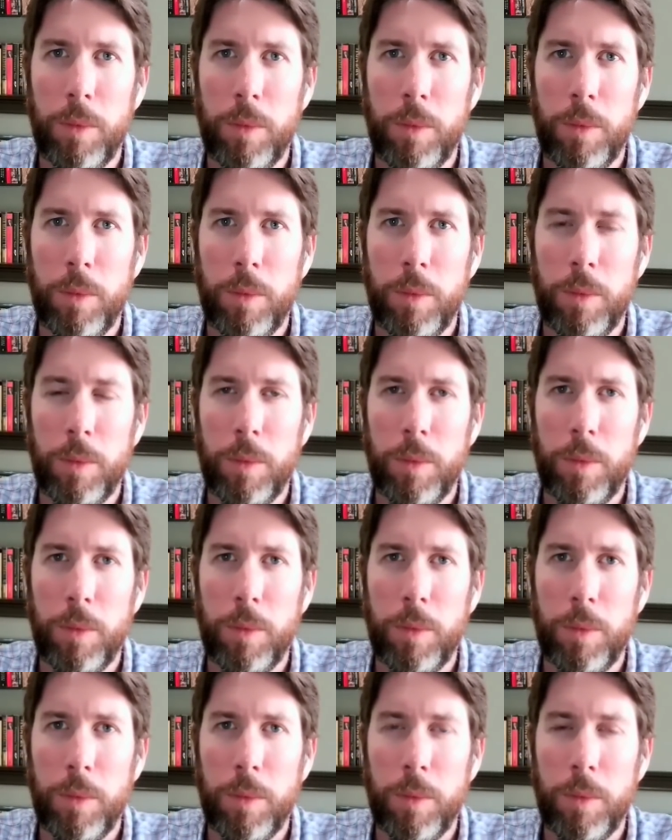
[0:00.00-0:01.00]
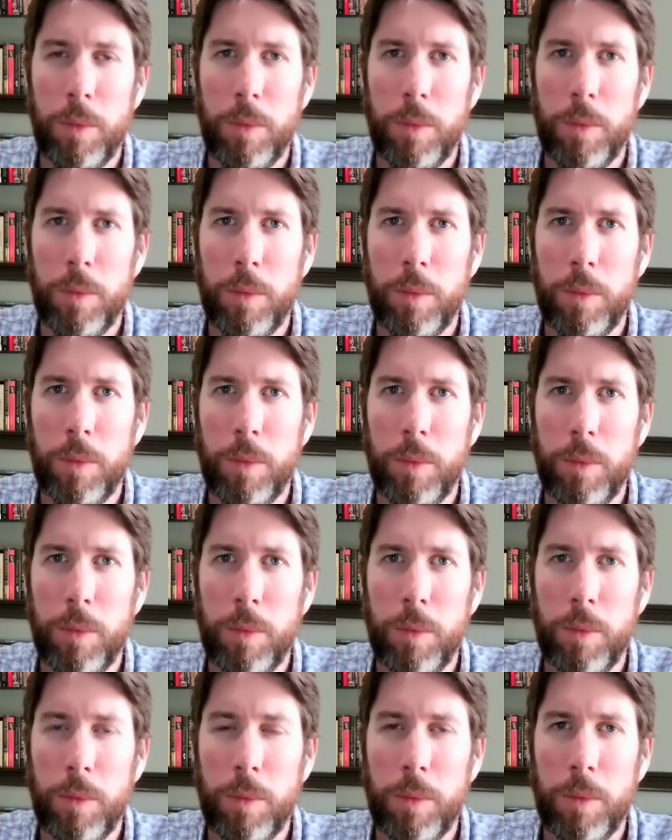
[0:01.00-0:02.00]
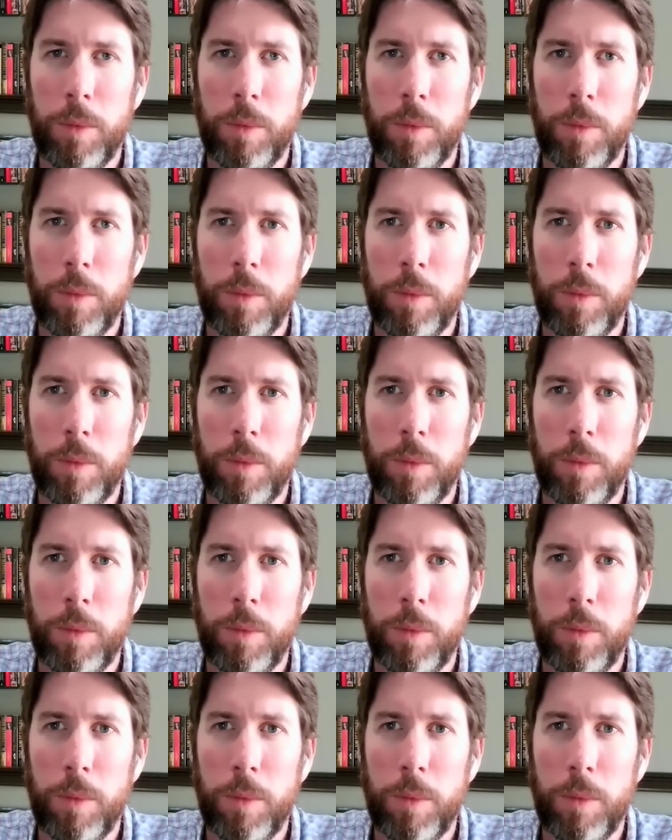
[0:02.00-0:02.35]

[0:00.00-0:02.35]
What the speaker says: The person shown says nothing.